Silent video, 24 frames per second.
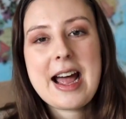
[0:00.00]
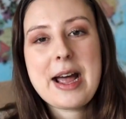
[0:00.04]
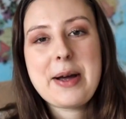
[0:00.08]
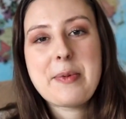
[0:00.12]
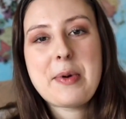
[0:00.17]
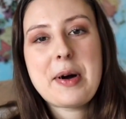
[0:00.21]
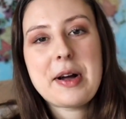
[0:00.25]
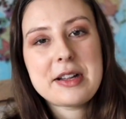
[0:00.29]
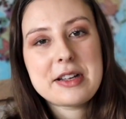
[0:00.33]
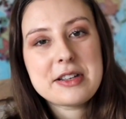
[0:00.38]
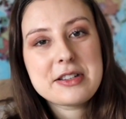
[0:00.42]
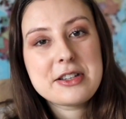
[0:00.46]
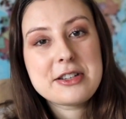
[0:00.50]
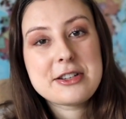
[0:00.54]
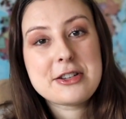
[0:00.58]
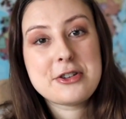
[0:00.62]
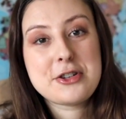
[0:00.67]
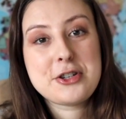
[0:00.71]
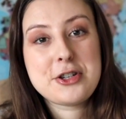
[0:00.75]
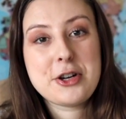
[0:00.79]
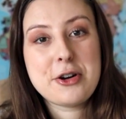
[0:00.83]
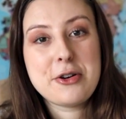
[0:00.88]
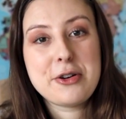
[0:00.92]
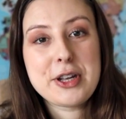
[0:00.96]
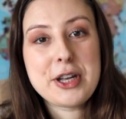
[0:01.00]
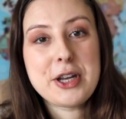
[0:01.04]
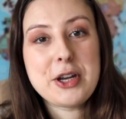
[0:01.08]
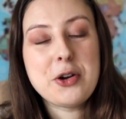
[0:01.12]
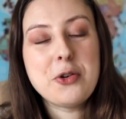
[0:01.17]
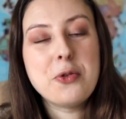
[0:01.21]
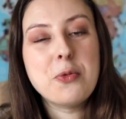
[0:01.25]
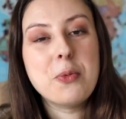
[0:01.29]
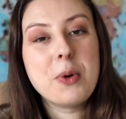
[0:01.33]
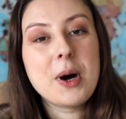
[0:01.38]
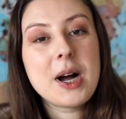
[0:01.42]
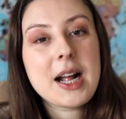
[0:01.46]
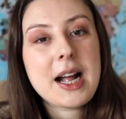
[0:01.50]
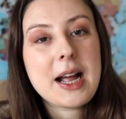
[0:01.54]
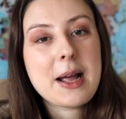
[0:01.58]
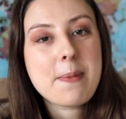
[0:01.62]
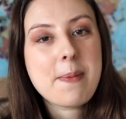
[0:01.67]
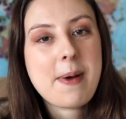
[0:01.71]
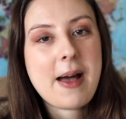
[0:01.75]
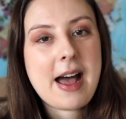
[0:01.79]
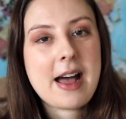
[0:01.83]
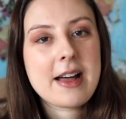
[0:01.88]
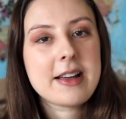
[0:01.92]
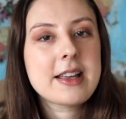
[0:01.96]
I wanted to show you what I
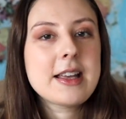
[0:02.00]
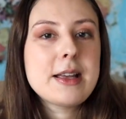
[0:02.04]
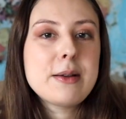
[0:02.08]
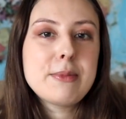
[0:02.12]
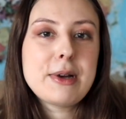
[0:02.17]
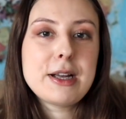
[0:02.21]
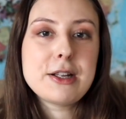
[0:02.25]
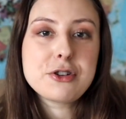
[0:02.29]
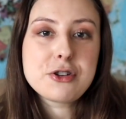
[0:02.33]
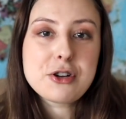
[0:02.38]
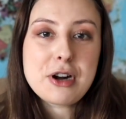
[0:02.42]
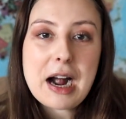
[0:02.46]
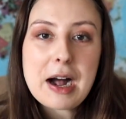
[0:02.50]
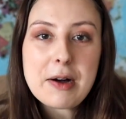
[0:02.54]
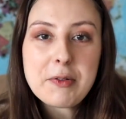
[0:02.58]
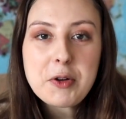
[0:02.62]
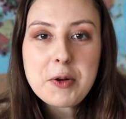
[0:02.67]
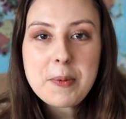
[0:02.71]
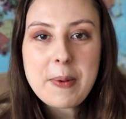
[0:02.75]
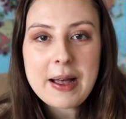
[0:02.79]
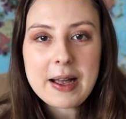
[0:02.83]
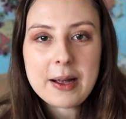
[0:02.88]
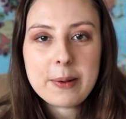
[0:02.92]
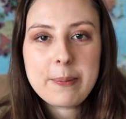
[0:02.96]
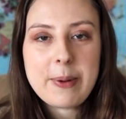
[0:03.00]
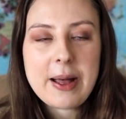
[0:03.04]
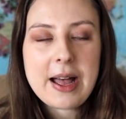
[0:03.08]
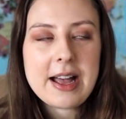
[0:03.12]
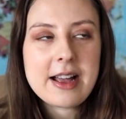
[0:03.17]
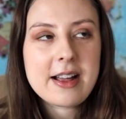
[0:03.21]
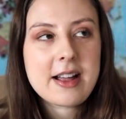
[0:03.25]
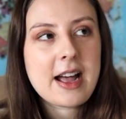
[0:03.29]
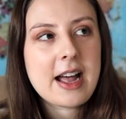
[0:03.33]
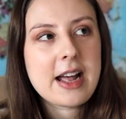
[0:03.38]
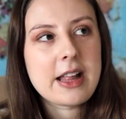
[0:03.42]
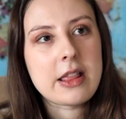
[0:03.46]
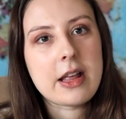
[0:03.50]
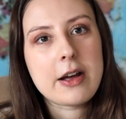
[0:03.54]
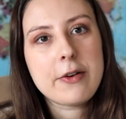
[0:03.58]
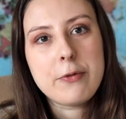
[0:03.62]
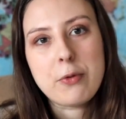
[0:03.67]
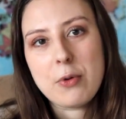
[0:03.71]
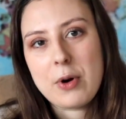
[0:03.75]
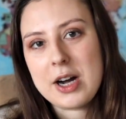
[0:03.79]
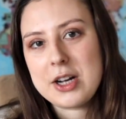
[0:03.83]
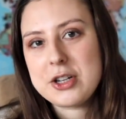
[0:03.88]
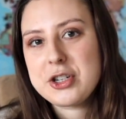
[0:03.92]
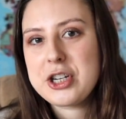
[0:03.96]
pack in my travel backpack. I
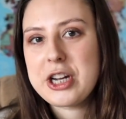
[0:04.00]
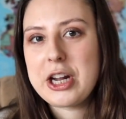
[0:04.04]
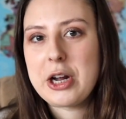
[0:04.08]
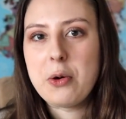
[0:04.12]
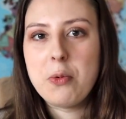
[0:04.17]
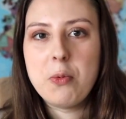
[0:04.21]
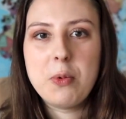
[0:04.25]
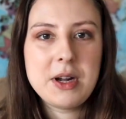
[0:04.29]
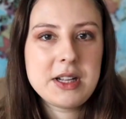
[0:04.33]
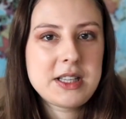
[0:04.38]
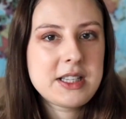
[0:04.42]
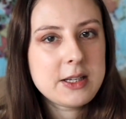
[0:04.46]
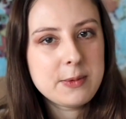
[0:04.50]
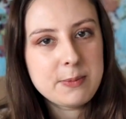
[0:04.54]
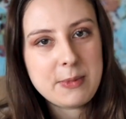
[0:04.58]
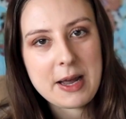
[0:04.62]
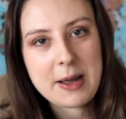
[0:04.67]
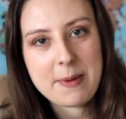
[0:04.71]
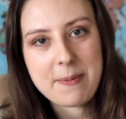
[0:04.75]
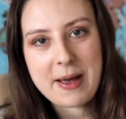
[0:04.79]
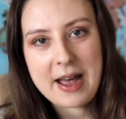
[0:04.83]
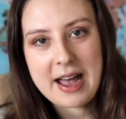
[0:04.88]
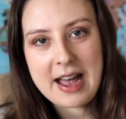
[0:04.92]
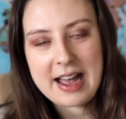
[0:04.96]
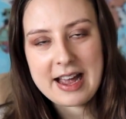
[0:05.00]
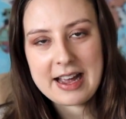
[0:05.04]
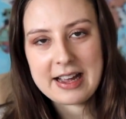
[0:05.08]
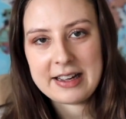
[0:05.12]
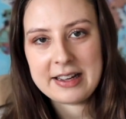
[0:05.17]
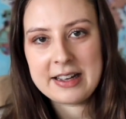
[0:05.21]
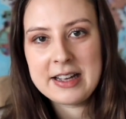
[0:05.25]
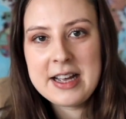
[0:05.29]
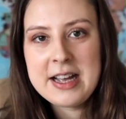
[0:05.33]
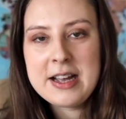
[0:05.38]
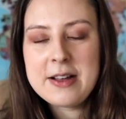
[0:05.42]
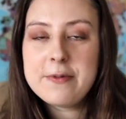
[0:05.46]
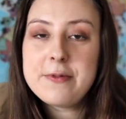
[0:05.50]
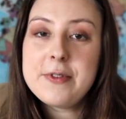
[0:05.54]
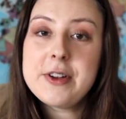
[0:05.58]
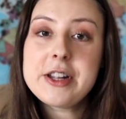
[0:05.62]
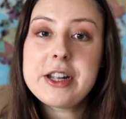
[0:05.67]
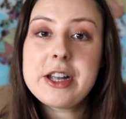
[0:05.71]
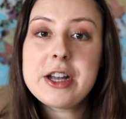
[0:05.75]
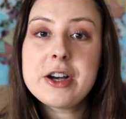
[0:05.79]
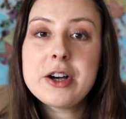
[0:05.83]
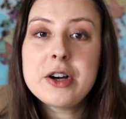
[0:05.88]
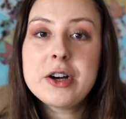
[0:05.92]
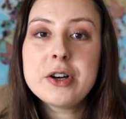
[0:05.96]
love watching what's in my bag
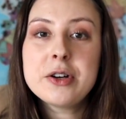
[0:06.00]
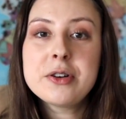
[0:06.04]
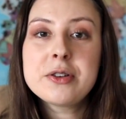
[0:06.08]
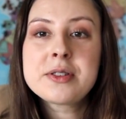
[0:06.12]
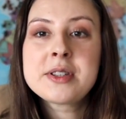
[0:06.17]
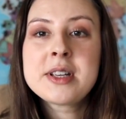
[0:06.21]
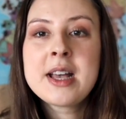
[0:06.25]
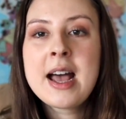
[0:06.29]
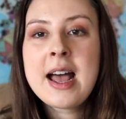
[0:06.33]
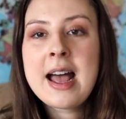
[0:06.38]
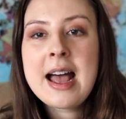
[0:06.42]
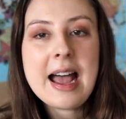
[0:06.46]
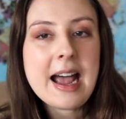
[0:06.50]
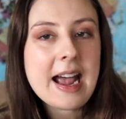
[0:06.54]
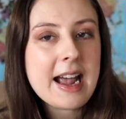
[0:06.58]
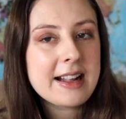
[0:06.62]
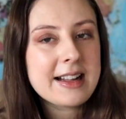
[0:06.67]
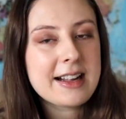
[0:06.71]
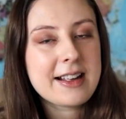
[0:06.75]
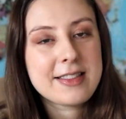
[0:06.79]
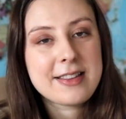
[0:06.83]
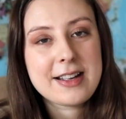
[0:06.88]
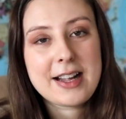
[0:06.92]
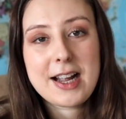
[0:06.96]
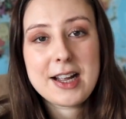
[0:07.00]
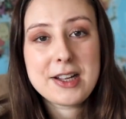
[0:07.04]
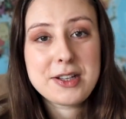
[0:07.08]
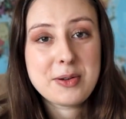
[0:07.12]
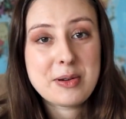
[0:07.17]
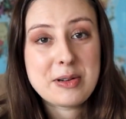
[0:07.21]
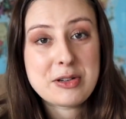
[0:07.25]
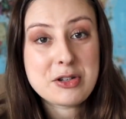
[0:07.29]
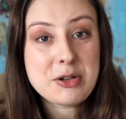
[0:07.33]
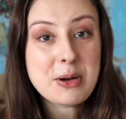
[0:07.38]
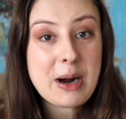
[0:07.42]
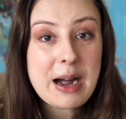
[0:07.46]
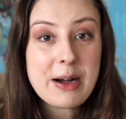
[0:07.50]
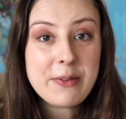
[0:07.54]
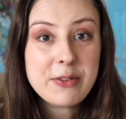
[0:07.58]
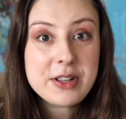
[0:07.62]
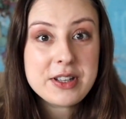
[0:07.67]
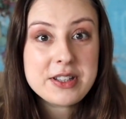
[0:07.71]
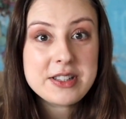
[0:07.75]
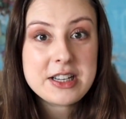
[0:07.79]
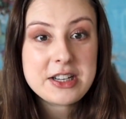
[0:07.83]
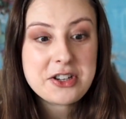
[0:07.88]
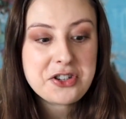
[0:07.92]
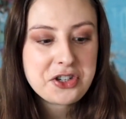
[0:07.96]
videos, and I thought I'd do a travel
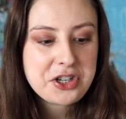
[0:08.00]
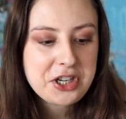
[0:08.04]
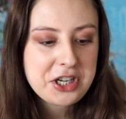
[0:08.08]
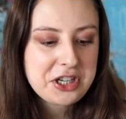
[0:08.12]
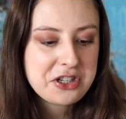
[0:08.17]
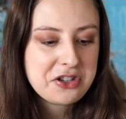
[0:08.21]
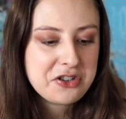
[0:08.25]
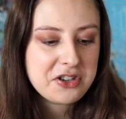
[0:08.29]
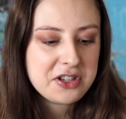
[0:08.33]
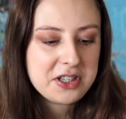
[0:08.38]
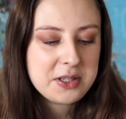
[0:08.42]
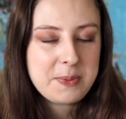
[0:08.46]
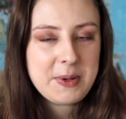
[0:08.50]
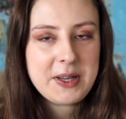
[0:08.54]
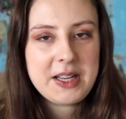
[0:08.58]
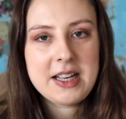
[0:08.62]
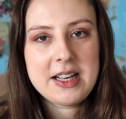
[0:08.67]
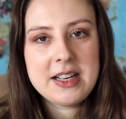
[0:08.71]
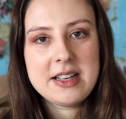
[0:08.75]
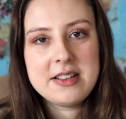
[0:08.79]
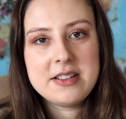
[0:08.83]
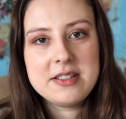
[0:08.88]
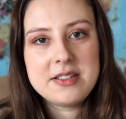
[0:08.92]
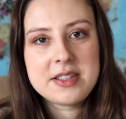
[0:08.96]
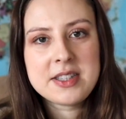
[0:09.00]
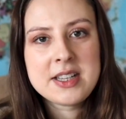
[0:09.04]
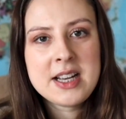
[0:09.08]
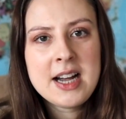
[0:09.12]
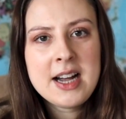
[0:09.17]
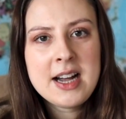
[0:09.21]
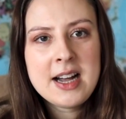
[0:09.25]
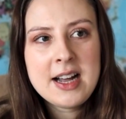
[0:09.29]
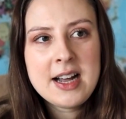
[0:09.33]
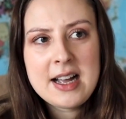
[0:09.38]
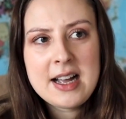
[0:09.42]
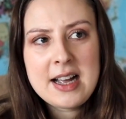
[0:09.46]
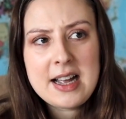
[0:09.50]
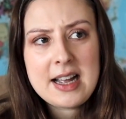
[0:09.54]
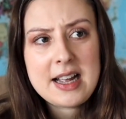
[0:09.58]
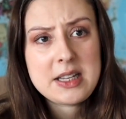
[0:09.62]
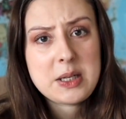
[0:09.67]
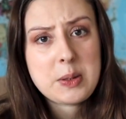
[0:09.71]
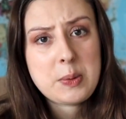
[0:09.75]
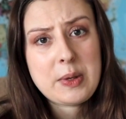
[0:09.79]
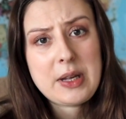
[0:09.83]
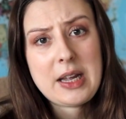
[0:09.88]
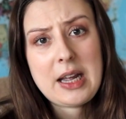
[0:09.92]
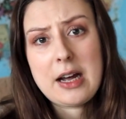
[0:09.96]
edition just because
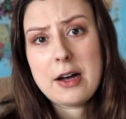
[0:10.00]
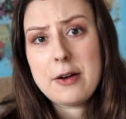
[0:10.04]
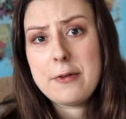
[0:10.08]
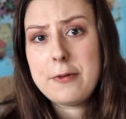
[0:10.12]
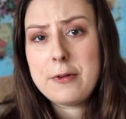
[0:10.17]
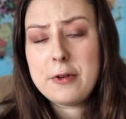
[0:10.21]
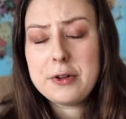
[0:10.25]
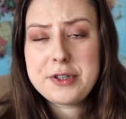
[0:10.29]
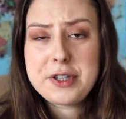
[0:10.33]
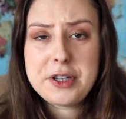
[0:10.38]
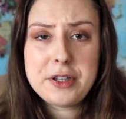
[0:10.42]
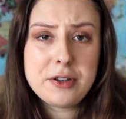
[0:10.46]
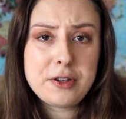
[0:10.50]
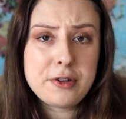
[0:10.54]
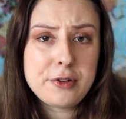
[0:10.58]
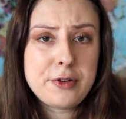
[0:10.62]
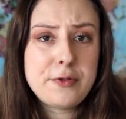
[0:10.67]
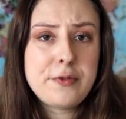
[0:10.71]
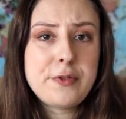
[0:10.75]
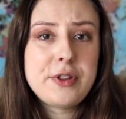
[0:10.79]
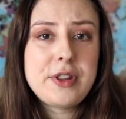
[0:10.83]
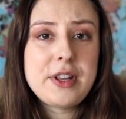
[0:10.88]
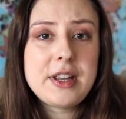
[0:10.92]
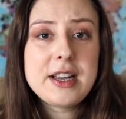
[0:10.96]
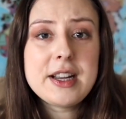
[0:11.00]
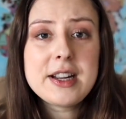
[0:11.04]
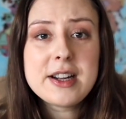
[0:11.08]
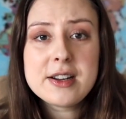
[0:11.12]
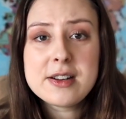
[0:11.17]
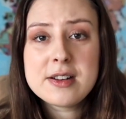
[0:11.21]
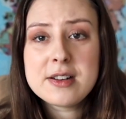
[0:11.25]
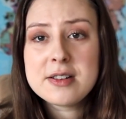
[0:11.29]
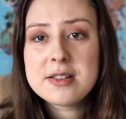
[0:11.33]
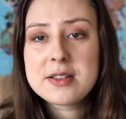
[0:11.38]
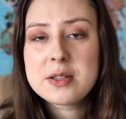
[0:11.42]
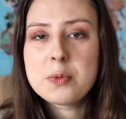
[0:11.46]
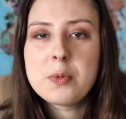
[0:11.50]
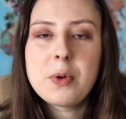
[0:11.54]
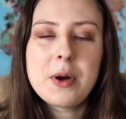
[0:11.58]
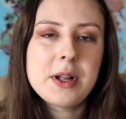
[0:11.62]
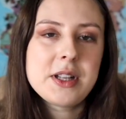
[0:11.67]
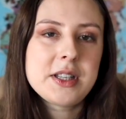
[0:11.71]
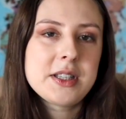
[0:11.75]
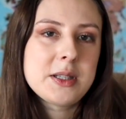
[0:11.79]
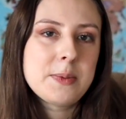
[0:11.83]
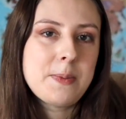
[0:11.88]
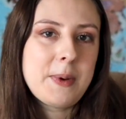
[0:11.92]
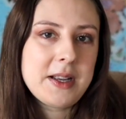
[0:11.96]
it's really helpful to learn over the years
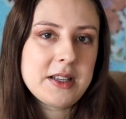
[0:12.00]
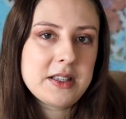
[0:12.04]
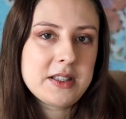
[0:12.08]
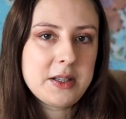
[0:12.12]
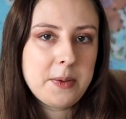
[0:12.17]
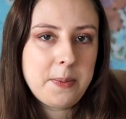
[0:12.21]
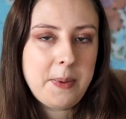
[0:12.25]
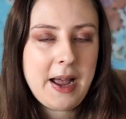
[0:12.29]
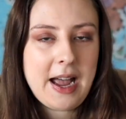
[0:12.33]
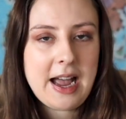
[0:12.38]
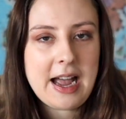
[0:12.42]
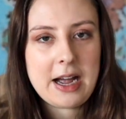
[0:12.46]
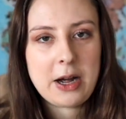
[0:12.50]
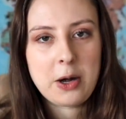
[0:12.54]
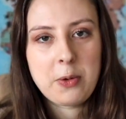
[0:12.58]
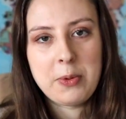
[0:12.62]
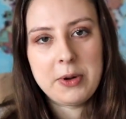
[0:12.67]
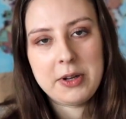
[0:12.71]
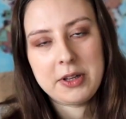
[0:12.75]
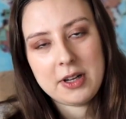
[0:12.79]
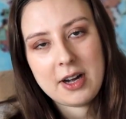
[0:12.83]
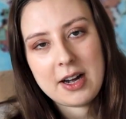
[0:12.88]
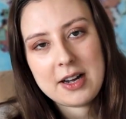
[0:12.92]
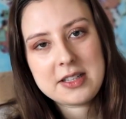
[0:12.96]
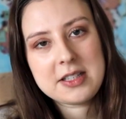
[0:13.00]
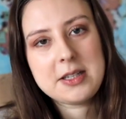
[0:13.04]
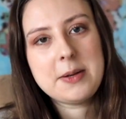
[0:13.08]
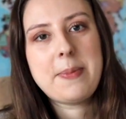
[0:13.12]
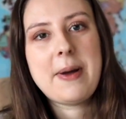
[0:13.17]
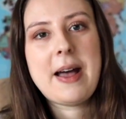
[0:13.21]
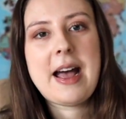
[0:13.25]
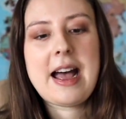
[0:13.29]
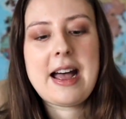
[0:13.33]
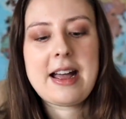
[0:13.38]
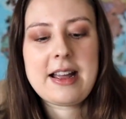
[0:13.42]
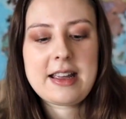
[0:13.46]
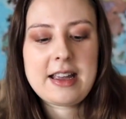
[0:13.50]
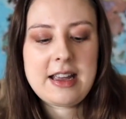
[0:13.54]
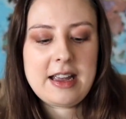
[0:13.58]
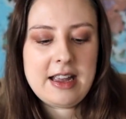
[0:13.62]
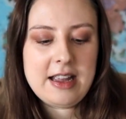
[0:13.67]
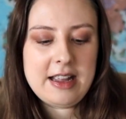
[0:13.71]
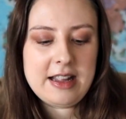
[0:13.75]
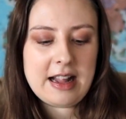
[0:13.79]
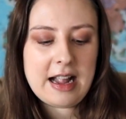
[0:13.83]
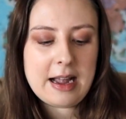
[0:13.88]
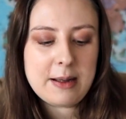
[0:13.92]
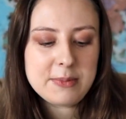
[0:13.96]
what's best to pack, what not to pack,
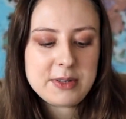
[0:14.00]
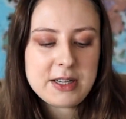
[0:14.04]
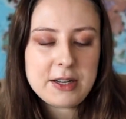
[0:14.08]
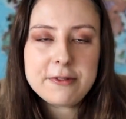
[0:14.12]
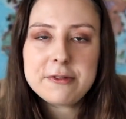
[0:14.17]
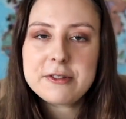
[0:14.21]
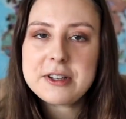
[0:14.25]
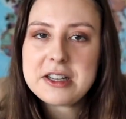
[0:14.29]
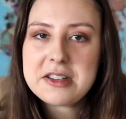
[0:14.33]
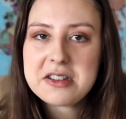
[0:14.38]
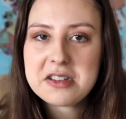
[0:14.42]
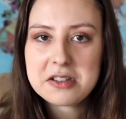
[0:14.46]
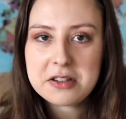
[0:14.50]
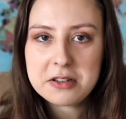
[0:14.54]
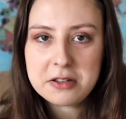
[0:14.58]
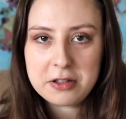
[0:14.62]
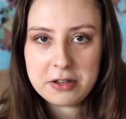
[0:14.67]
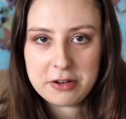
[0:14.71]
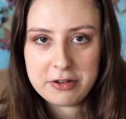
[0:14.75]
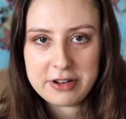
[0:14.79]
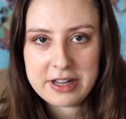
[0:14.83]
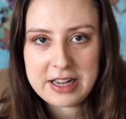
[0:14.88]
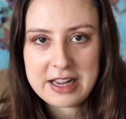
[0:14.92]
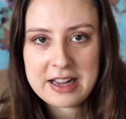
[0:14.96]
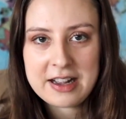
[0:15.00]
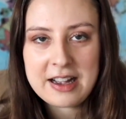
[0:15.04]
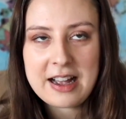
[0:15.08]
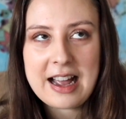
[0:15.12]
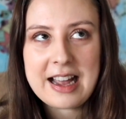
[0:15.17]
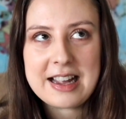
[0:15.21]
and I'm definitely still learning.